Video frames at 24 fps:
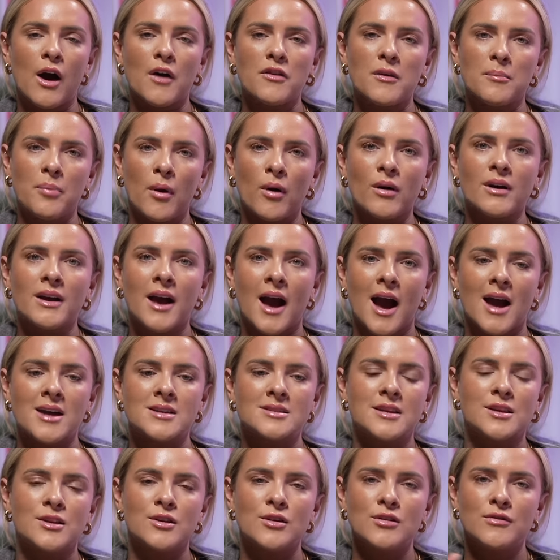on the podcast,
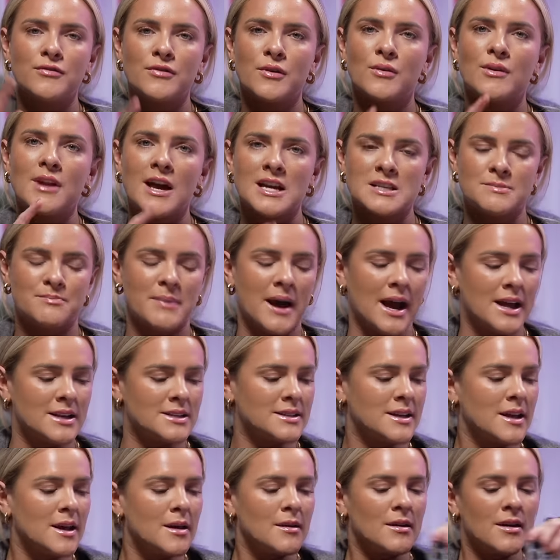that you feel less bad
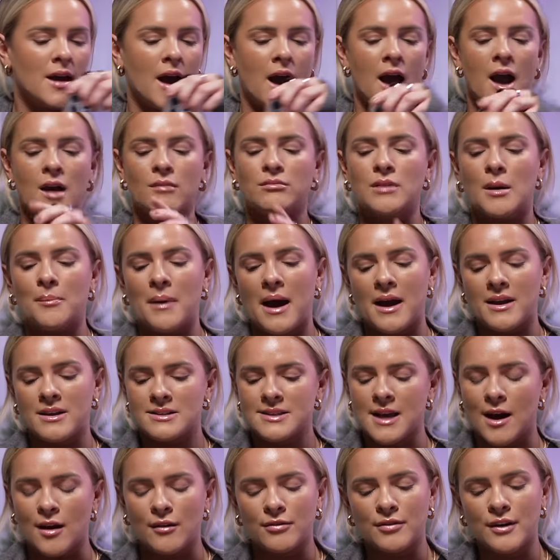about
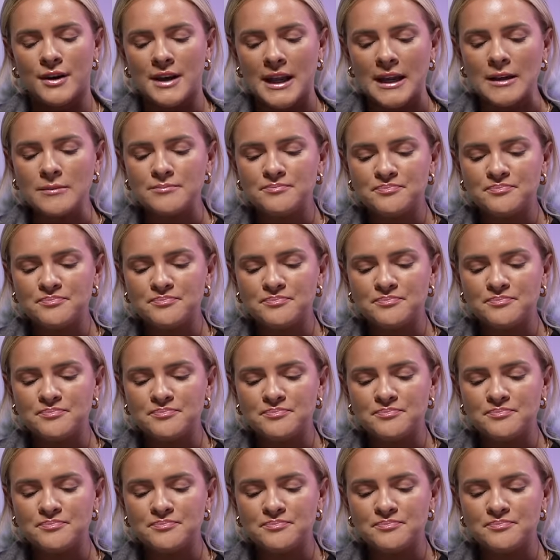yourself, honey.